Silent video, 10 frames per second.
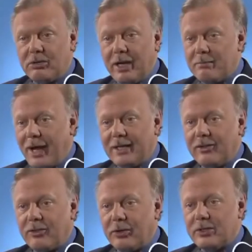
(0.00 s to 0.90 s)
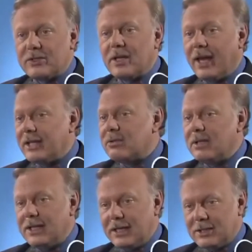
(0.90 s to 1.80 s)
and minor thirds and to
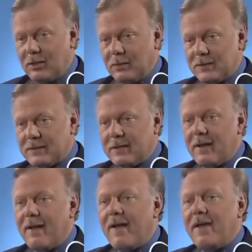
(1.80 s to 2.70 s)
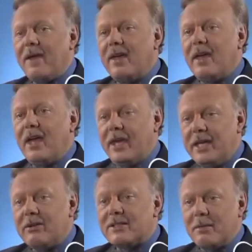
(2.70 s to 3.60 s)
leading tones.
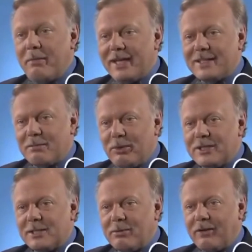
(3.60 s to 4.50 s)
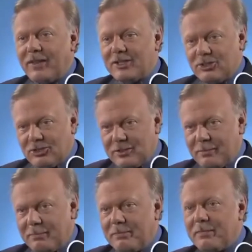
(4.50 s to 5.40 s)
Here is the basic principle of that system.